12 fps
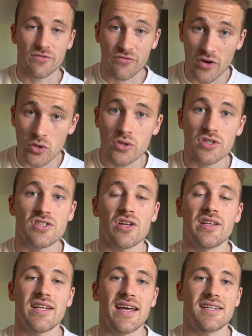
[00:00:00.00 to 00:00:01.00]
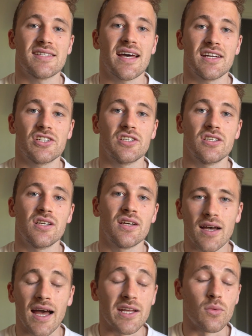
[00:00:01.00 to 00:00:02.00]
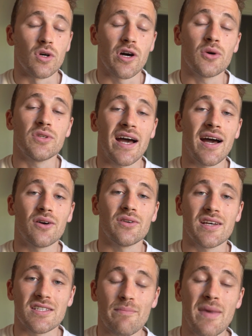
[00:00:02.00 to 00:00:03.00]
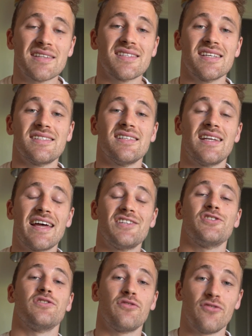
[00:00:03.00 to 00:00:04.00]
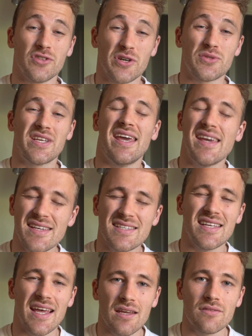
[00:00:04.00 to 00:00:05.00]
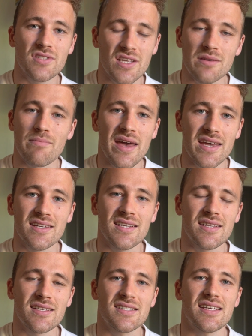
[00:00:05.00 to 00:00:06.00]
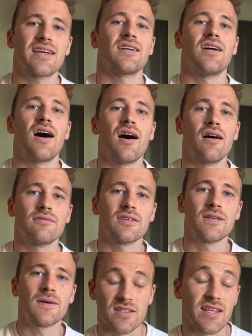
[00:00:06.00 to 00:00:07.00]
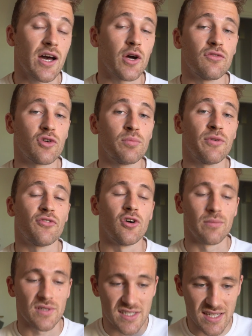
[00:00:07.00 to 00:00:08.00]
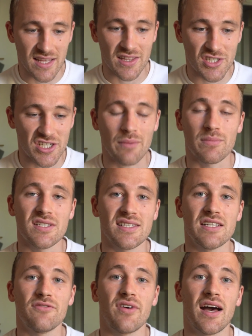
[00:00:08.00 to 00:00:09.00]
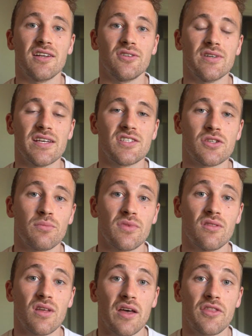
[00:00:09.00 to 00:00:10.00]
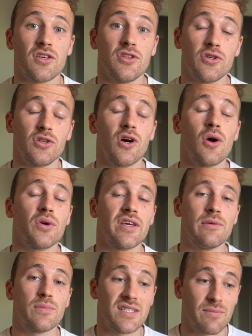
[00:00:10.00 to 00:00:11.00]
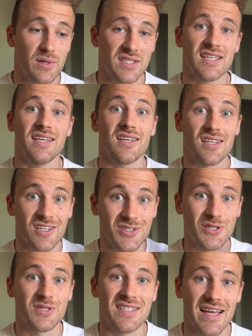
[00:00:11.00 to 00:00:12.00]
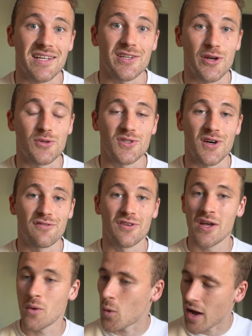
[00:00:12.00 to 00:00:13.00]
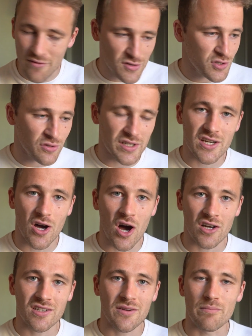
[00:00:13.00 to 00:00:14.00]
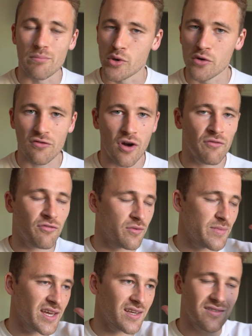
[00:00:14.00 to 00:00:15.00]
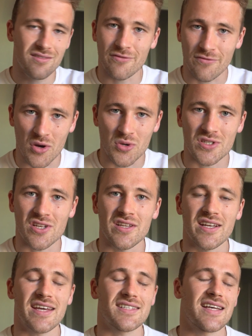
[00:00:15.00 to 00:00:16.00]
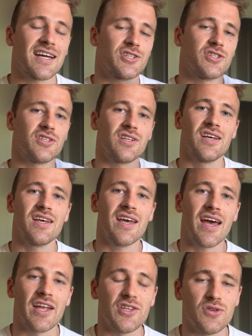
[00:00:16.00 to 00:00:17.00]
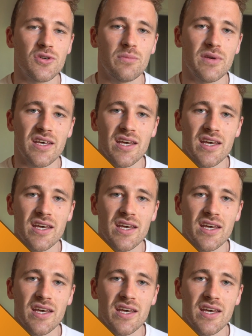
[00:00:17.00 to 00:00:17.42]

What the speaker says: to focus on the next action, and he will go down as a Man City legend for those key saves that he made in the second half. So that overall performance in the Champions League final is something that I think young goalkeepers in particular should take note of. Whatever's already gone, move on from it, focus on the next action, and you could be